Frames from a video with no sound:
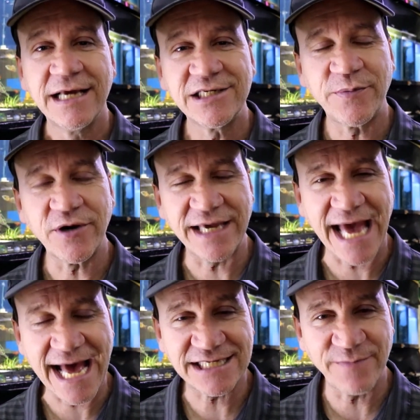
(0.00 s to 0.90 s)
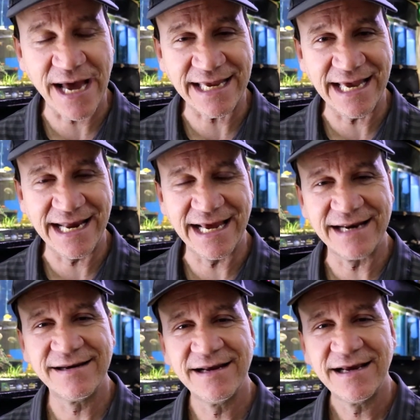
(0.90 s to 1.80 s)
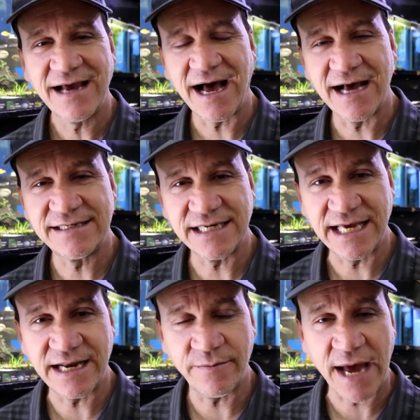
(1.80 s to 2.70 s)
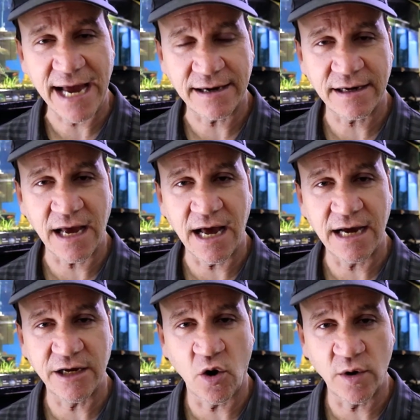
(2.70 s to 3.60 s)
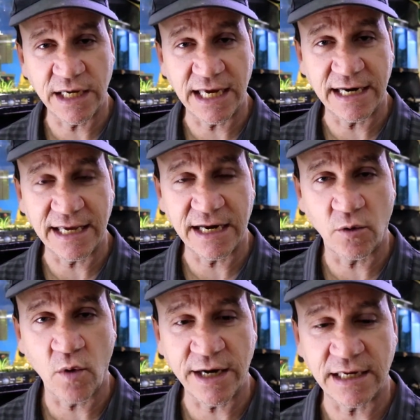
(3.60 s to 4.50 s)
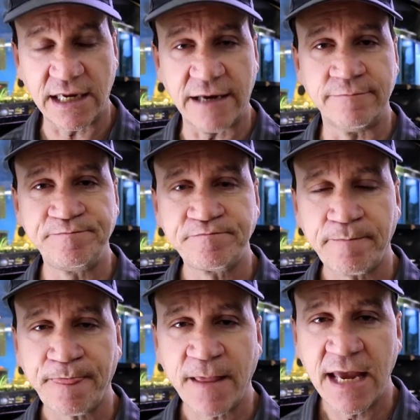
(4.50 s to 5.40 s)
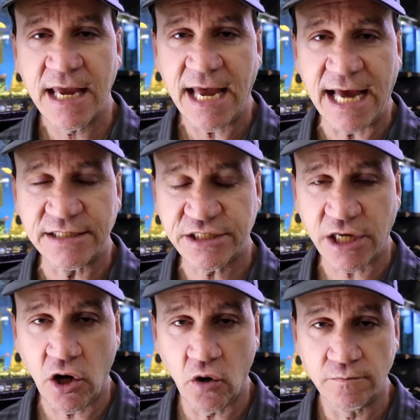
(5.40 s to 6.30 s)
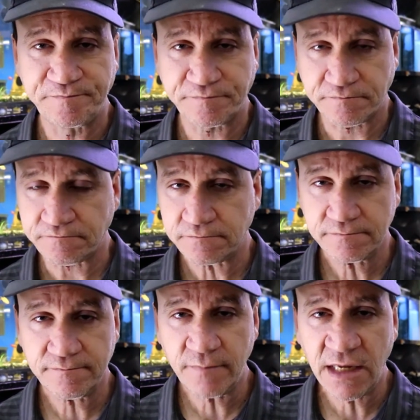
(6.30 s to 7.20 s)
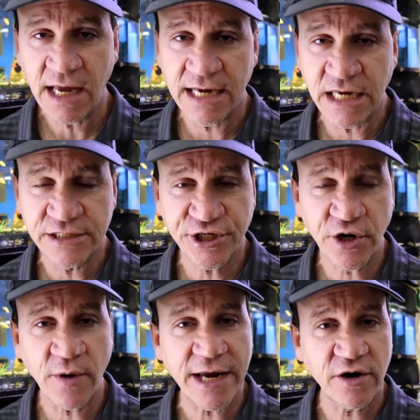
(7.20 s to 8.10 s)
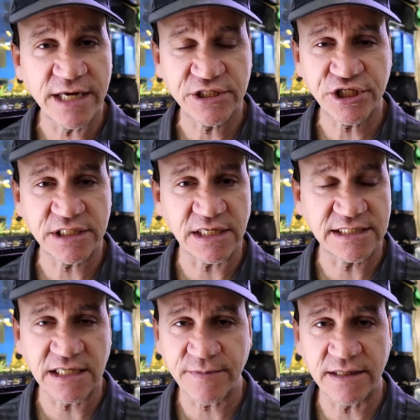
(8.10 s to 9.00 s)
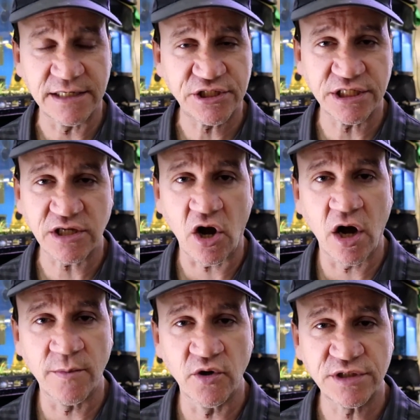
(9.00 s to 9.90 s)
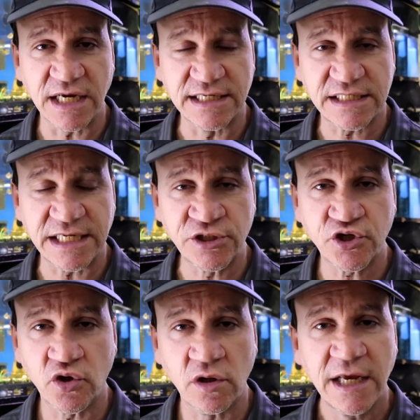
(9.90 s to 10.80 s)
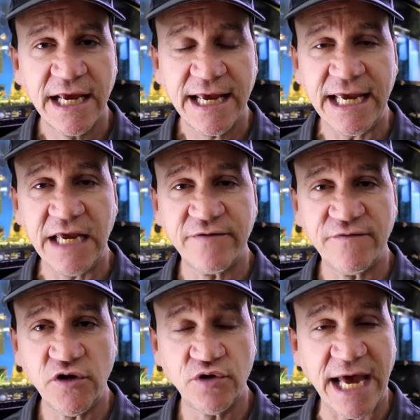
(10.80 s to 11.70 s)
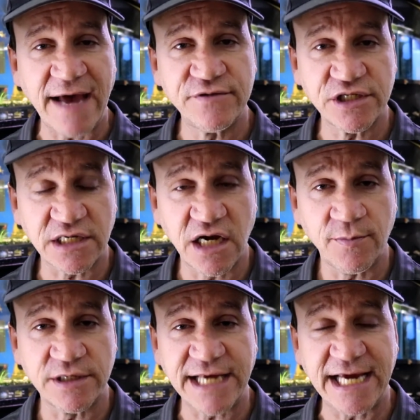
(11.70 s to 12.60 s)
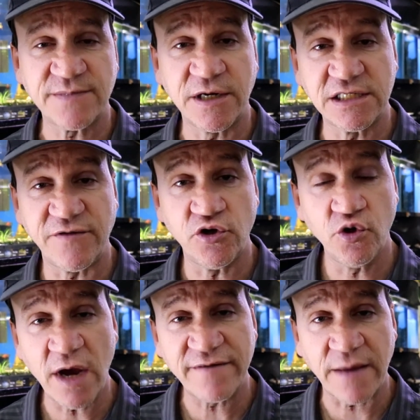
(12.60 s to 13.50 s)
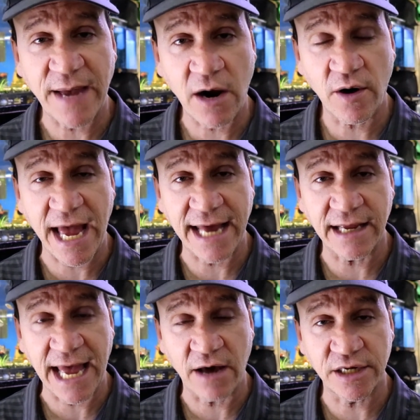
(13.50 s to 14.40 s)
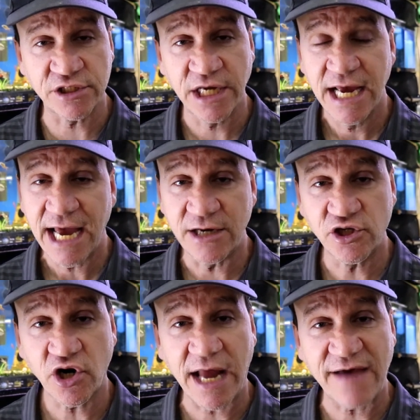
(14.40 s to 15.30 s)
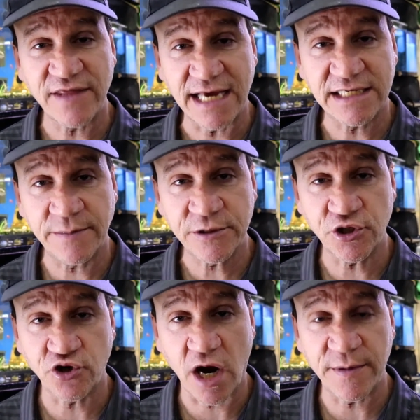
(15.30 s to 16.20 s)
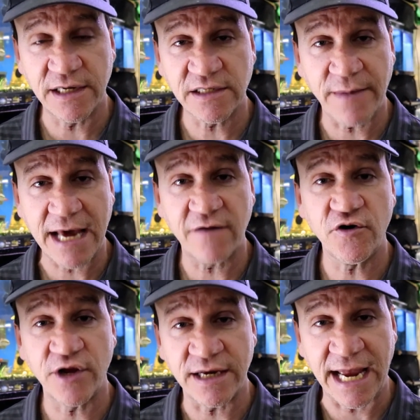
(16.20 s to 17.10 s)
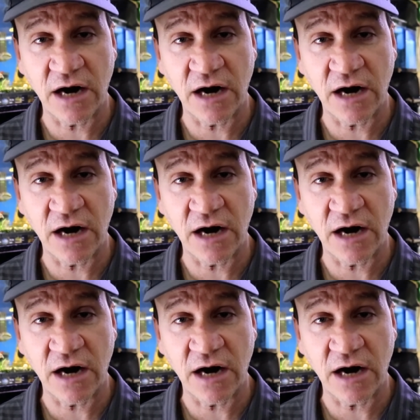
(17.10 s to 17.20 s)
to put gas back in it to get it back going again and get it running again. And so a generator is just something that's just almost essential, even if you have just a couple of tanks, because if you do have that power outage and you start having that temperature drop, it doesn't matter if you're getting